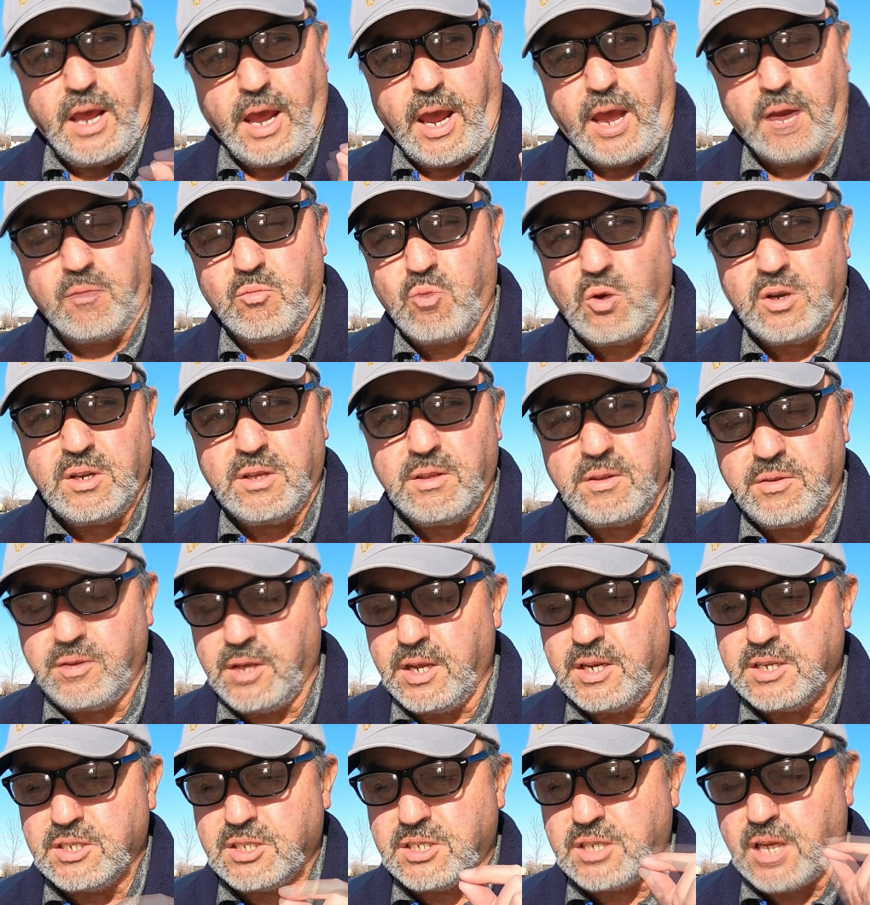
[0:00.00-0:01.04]
And one of the
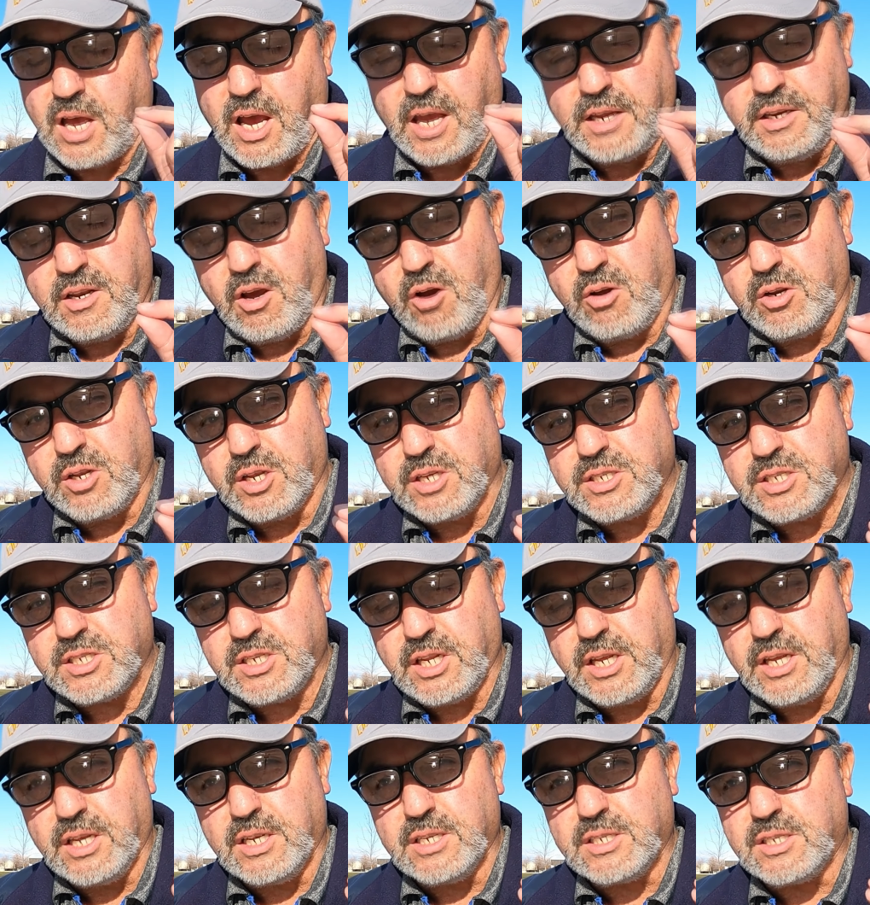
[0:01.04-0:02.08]
things I
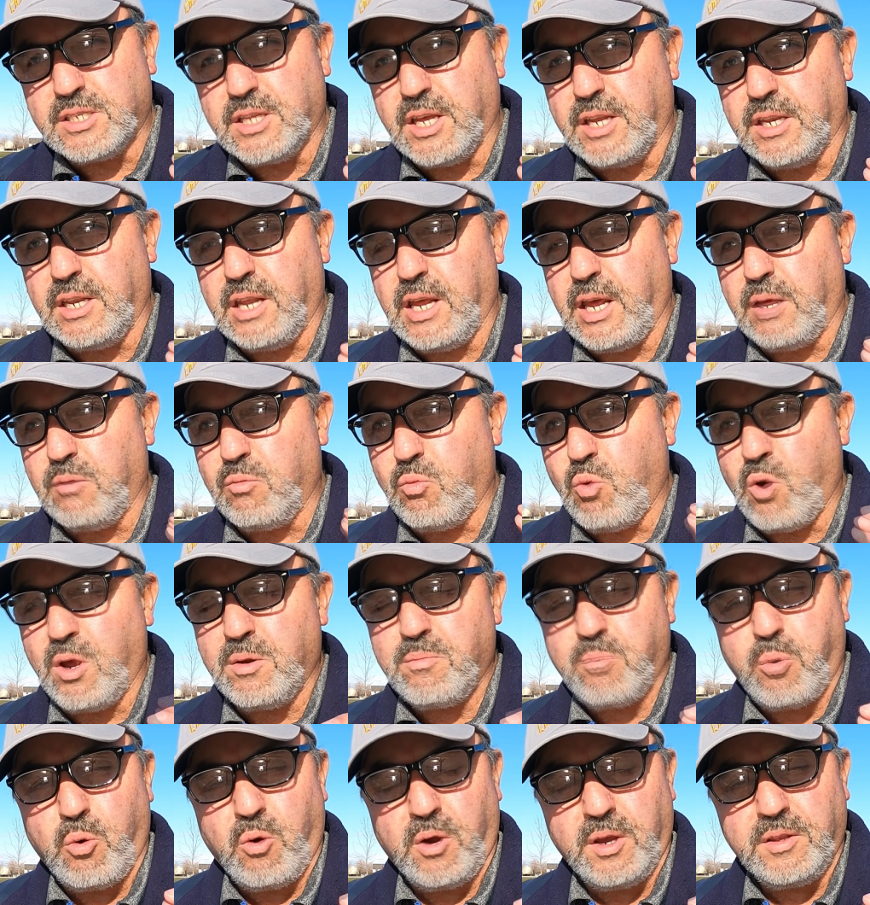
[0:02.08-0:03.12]
noticed is that at
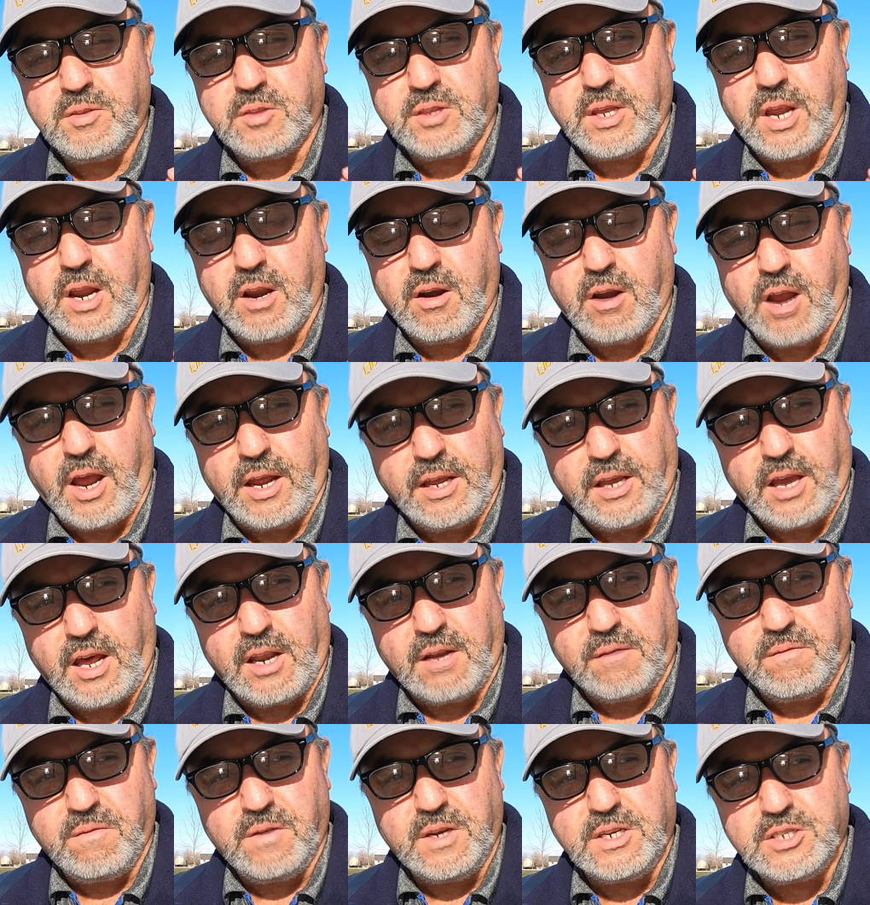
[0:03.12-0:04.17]
one point there I
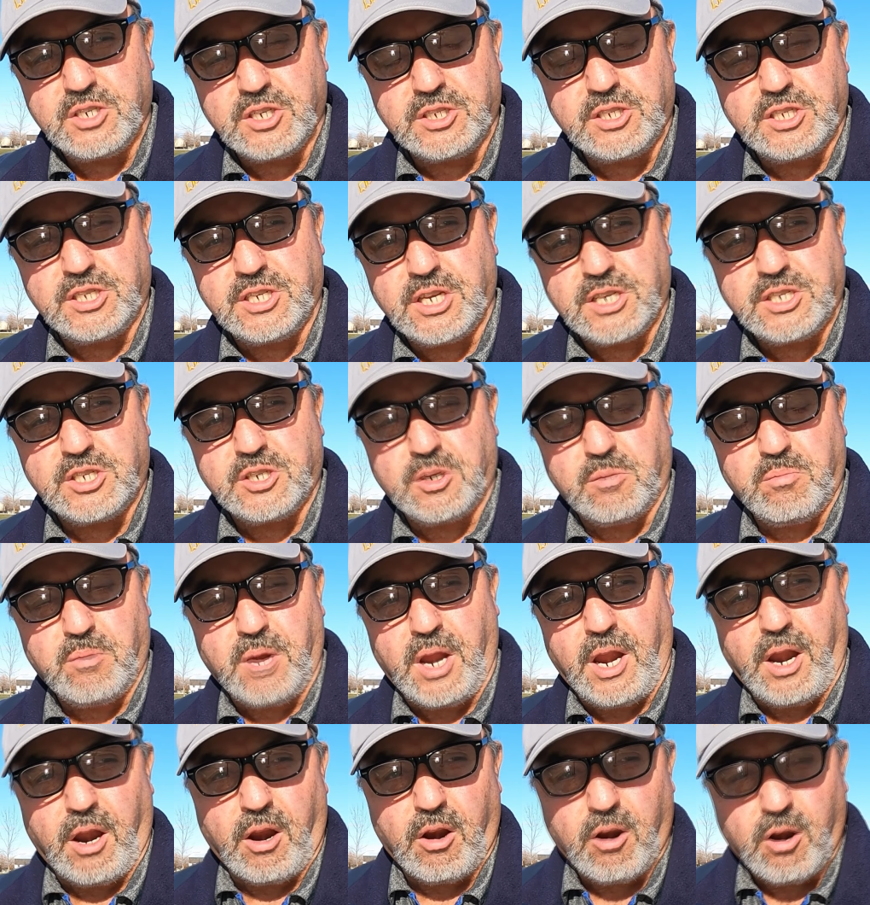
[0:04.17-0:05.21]
got a vision system
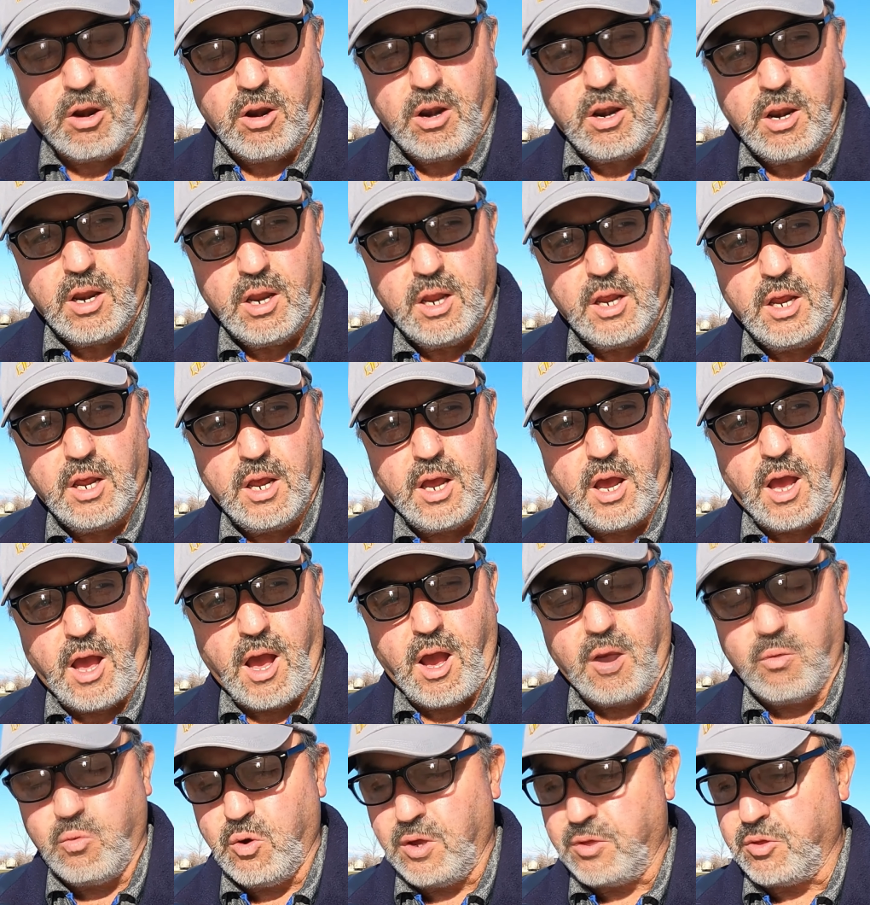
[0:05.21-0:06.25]
error
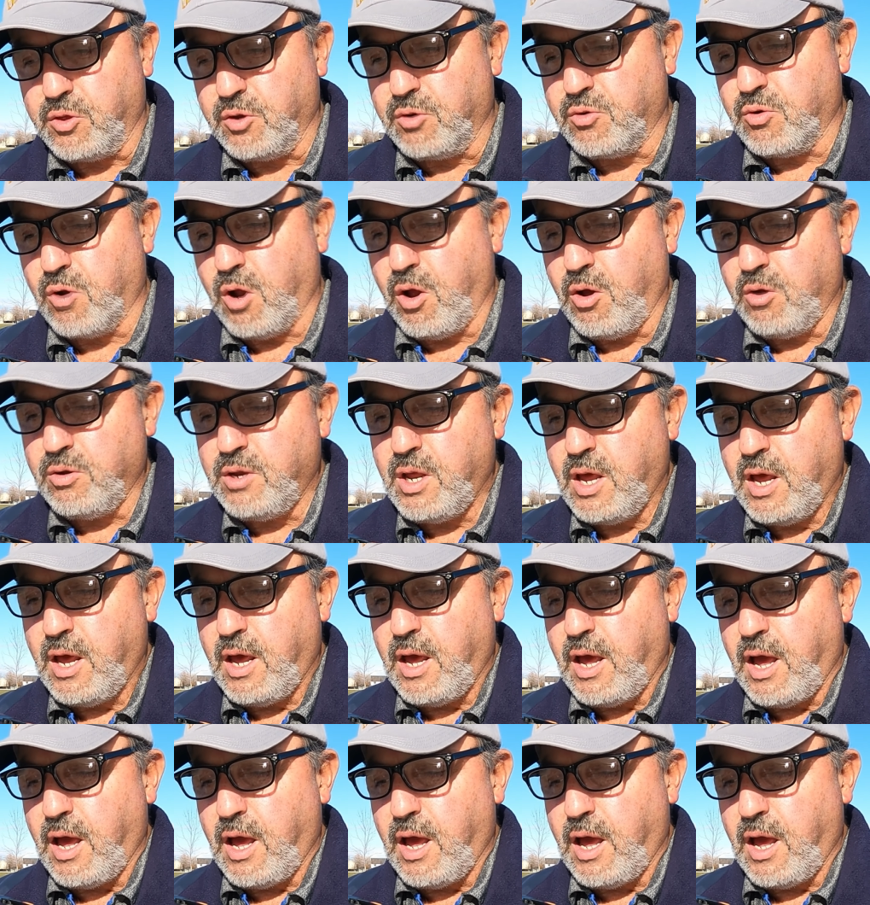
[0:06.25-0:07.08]
with the drone.